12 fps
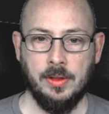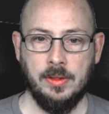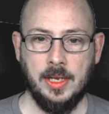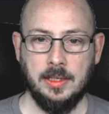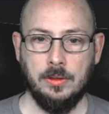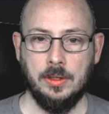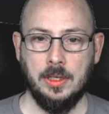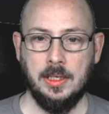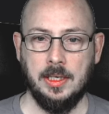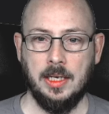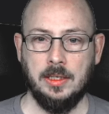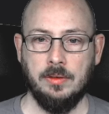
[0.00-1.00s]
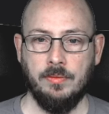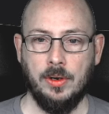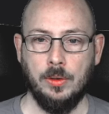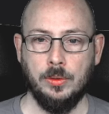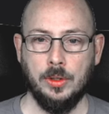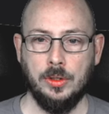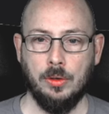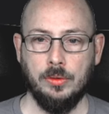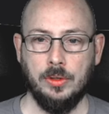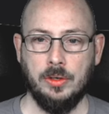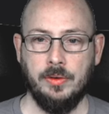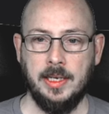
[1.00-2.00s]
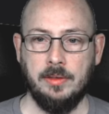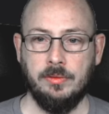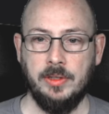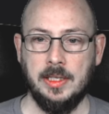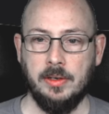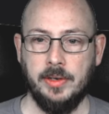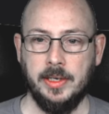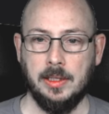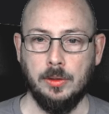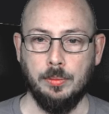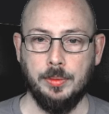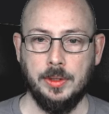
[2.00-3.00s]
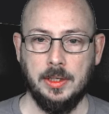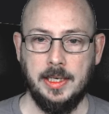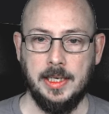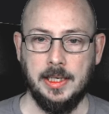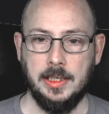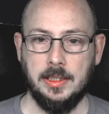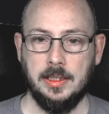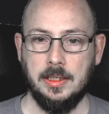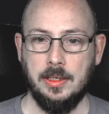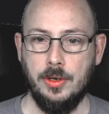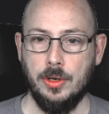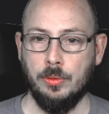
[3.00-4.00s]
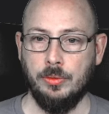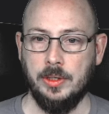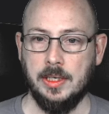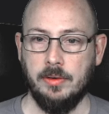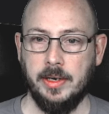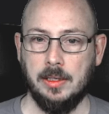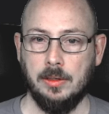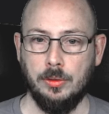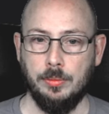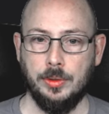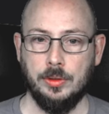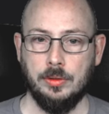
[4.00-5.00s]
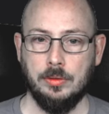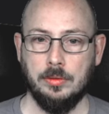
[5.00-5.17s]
Test authentication flows. Don't create redirect loops. Yes, no redirect loops.